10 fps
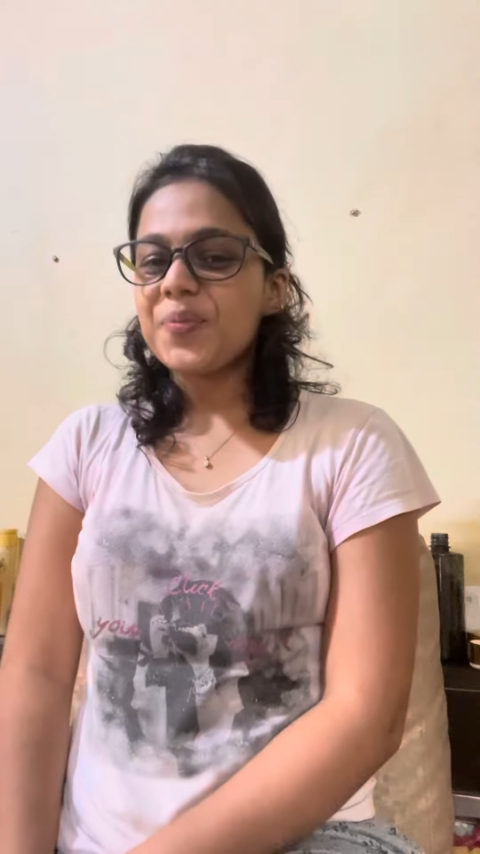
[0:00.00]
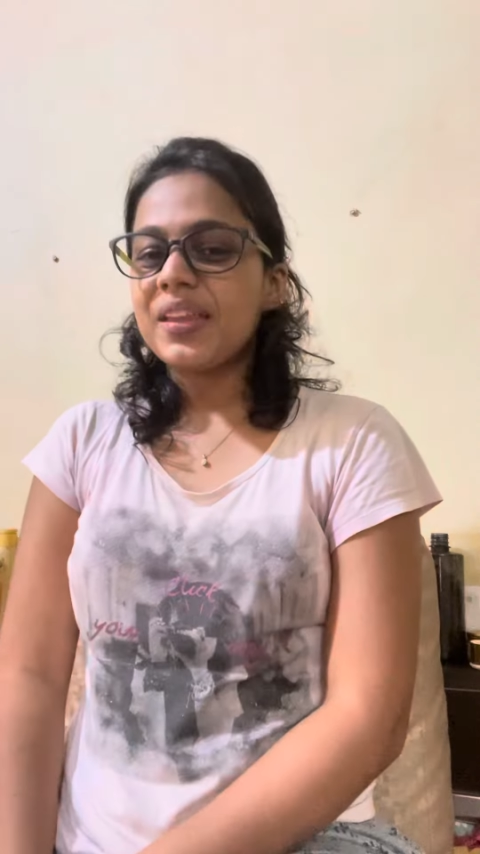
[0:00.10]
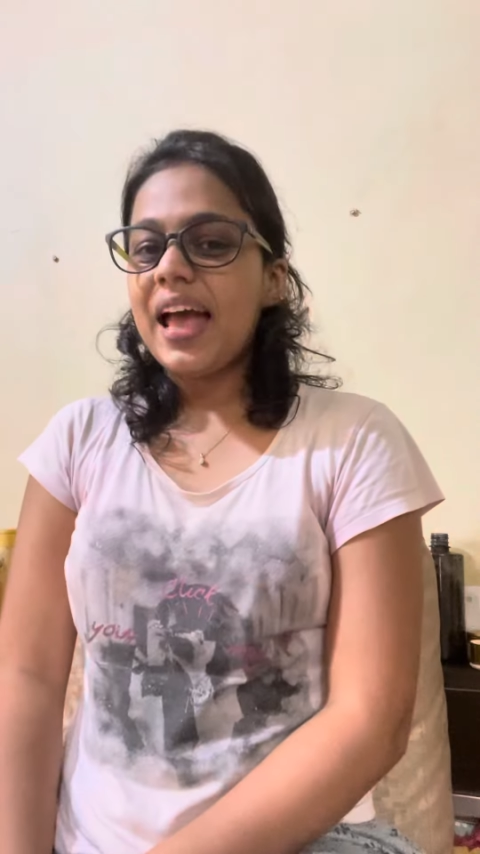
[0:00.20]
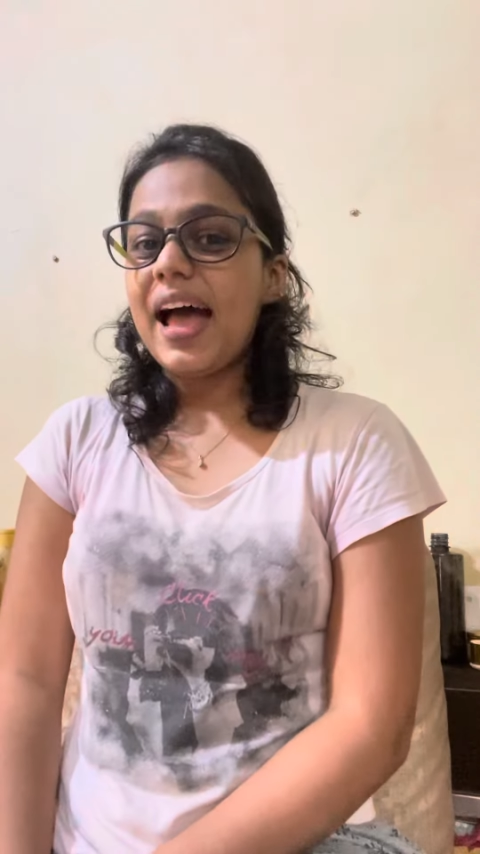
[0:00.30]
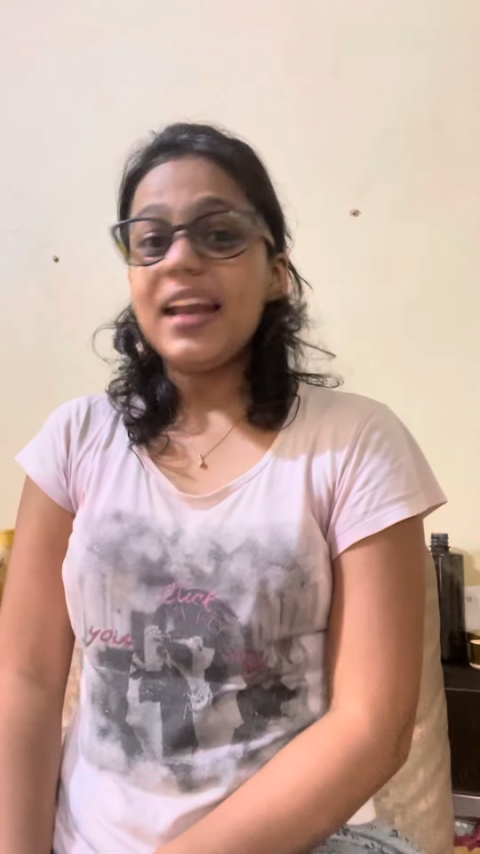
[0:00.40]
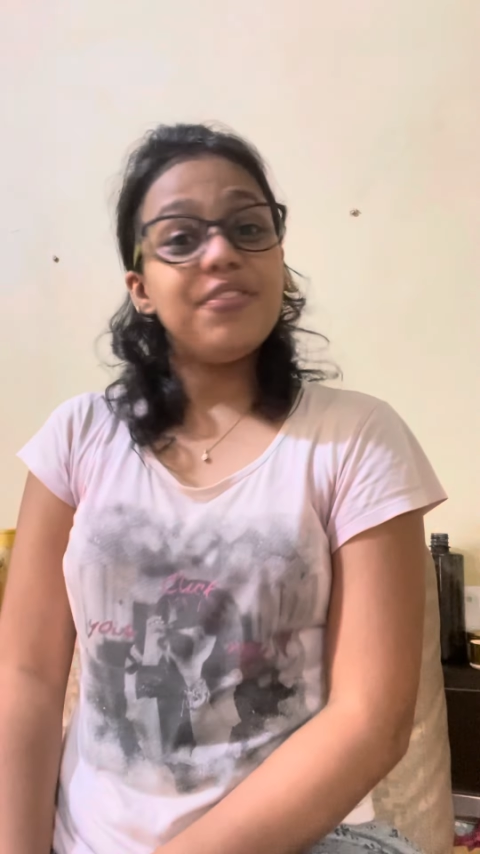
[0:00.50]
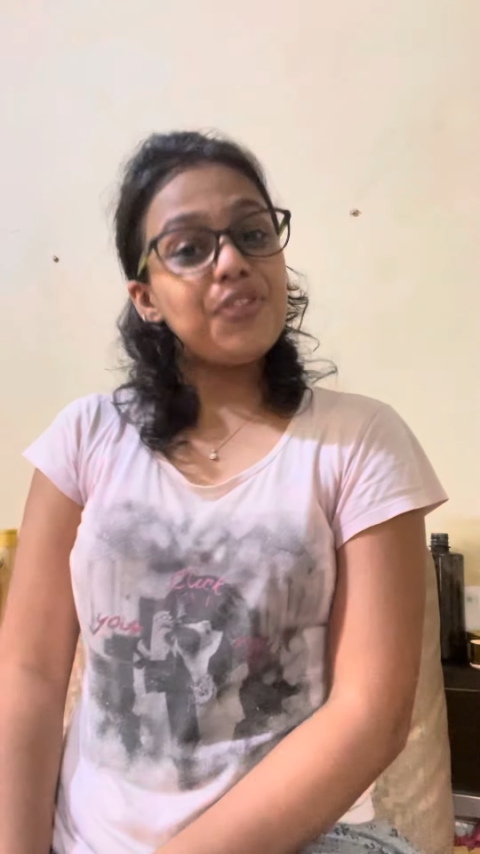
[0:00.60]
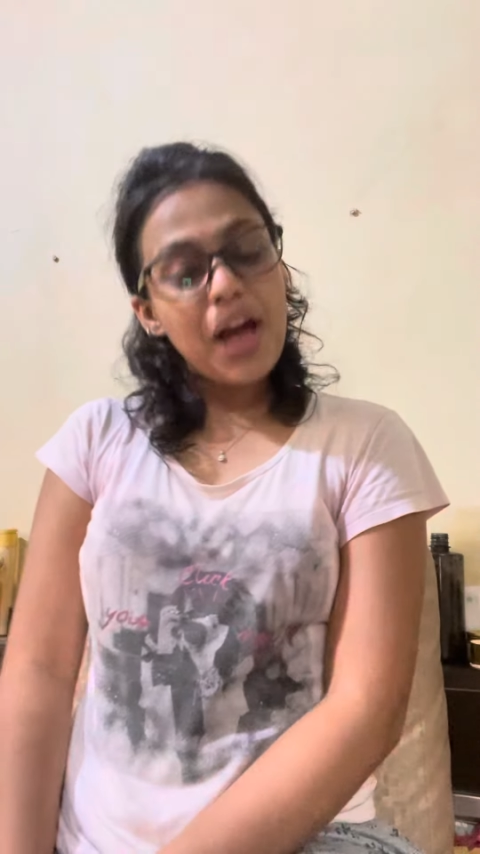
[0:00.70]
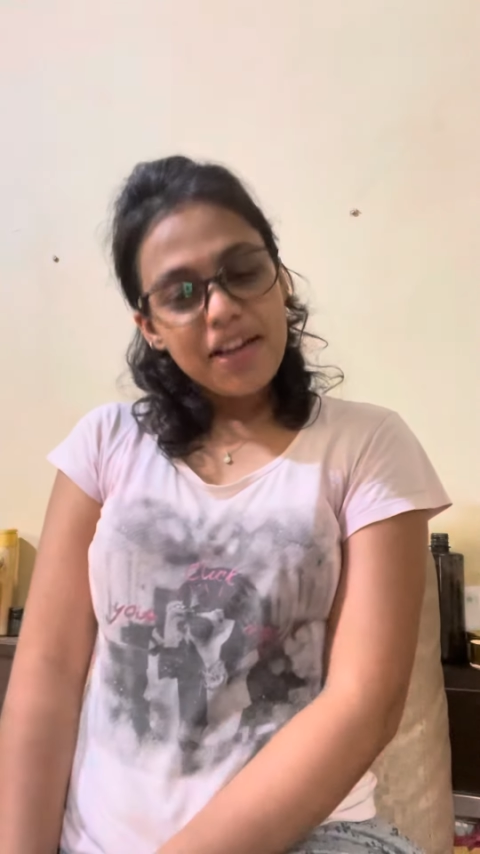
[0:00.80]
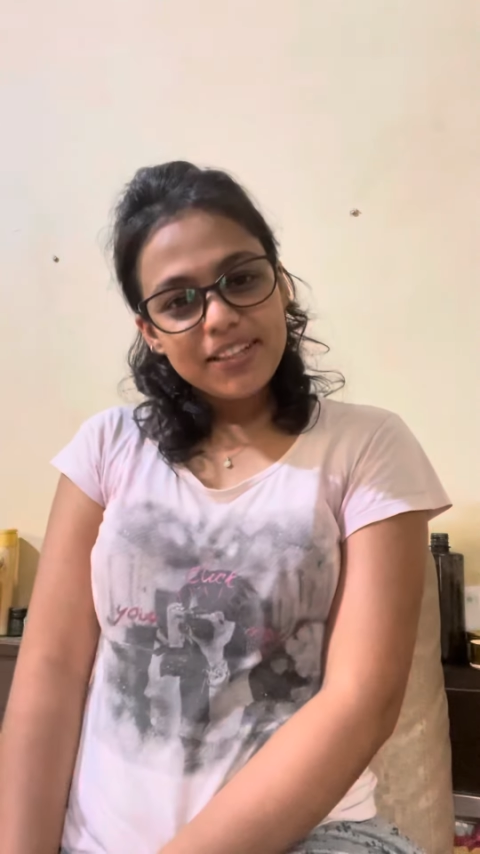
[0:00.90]
And if you
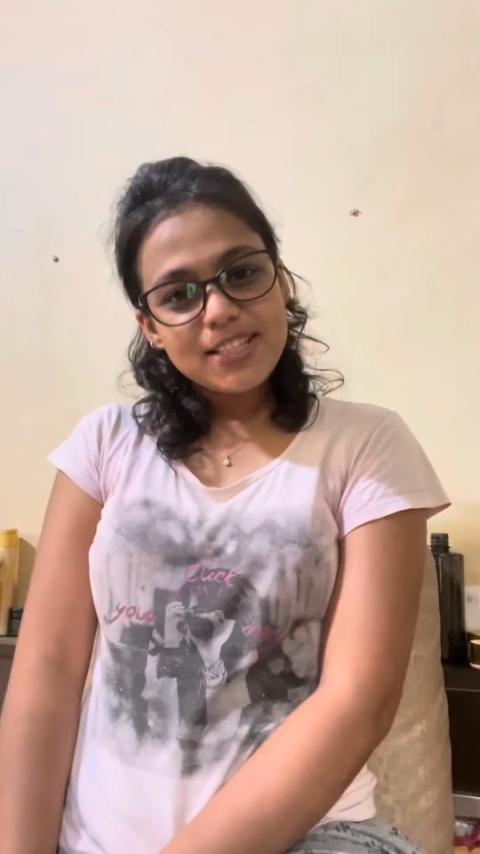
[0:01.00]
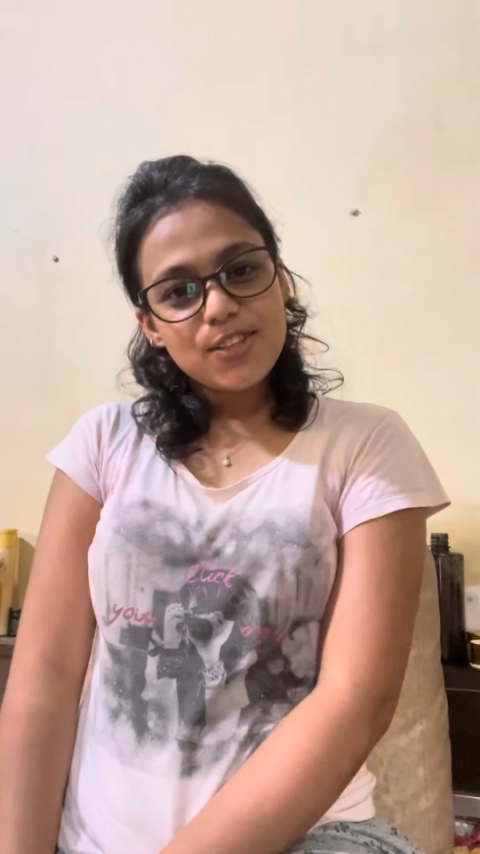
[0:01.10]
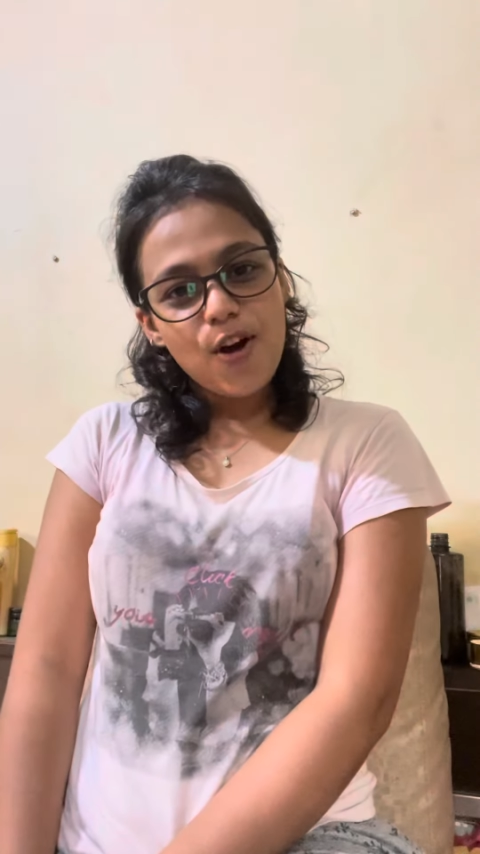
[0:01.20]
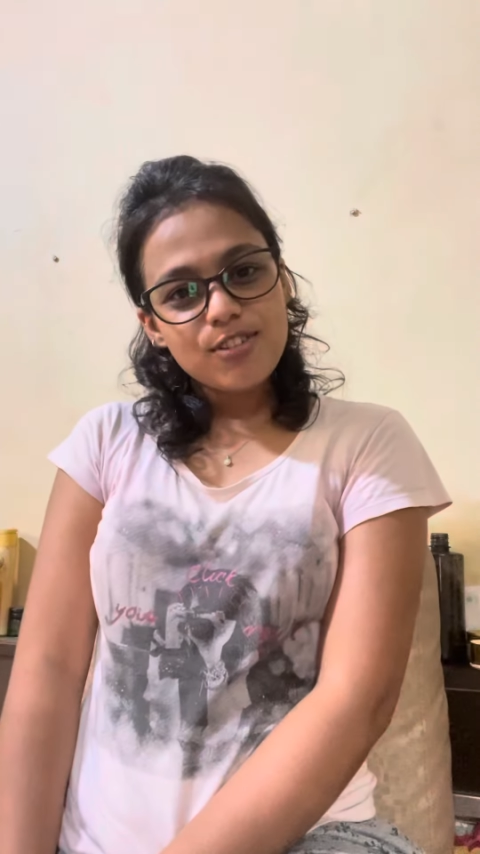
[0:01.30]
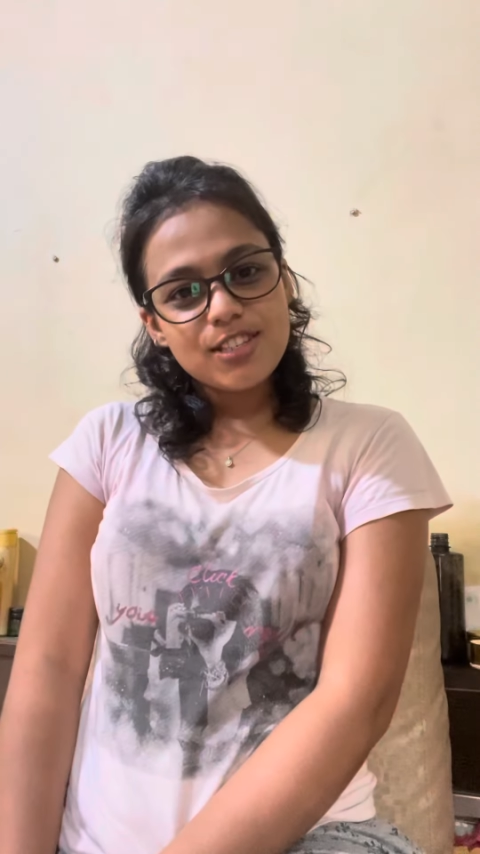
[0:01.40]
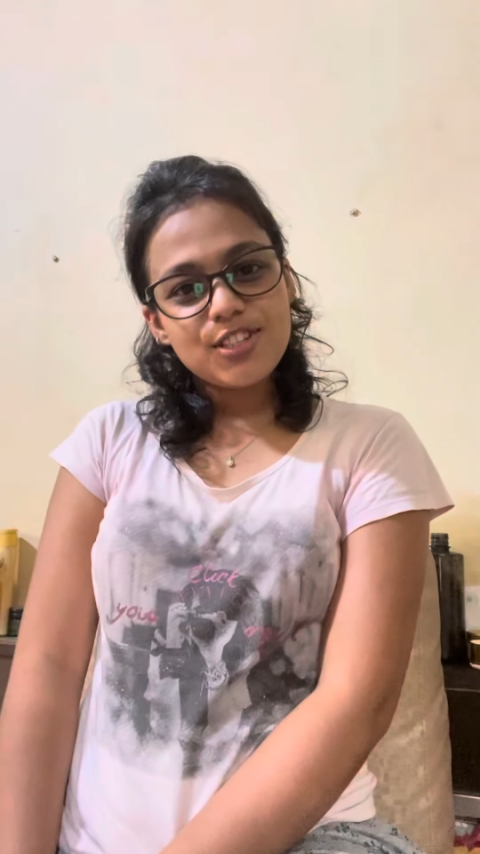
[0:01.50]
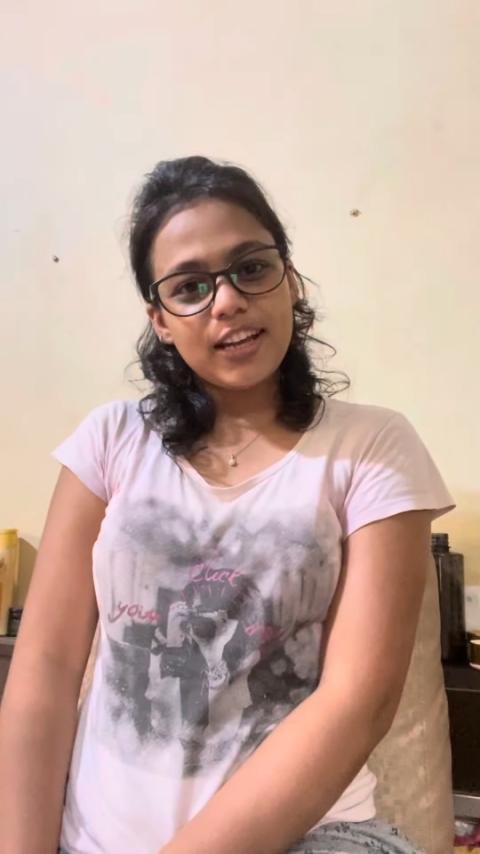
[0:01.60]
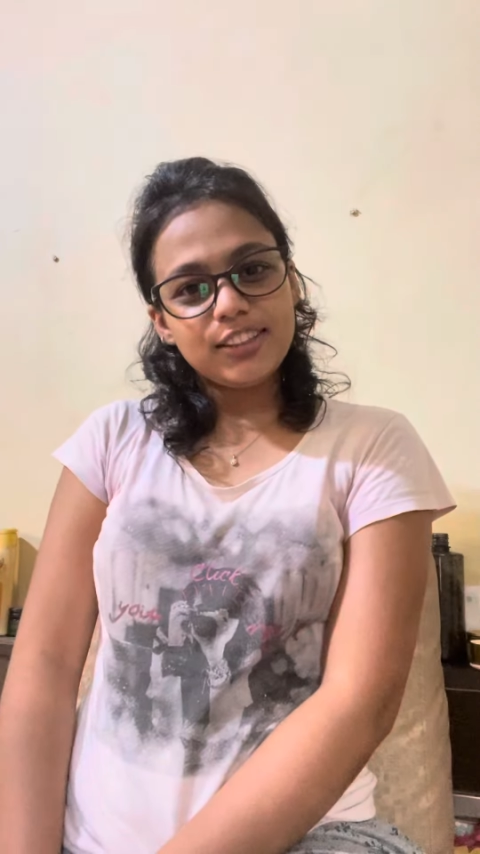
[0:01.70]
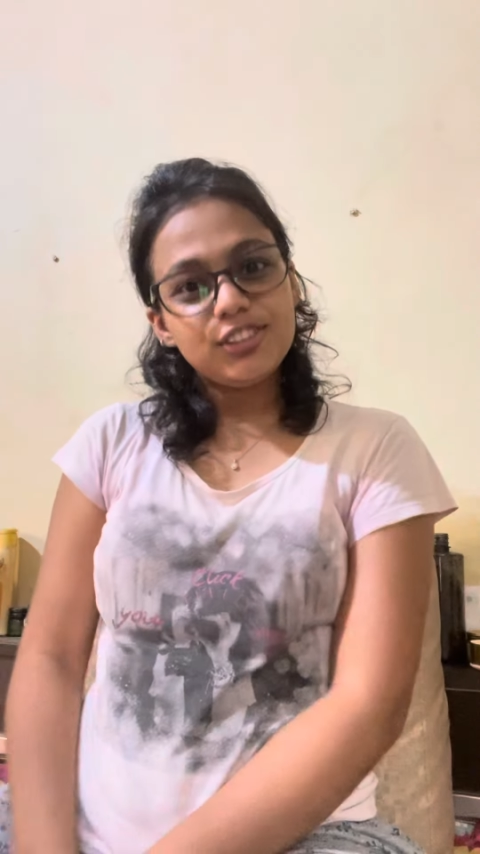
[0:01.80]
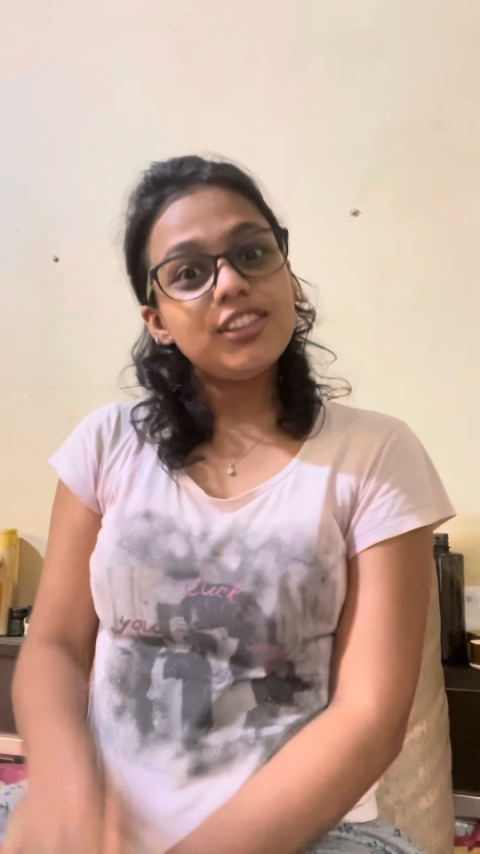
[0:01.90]
have any song suggestion,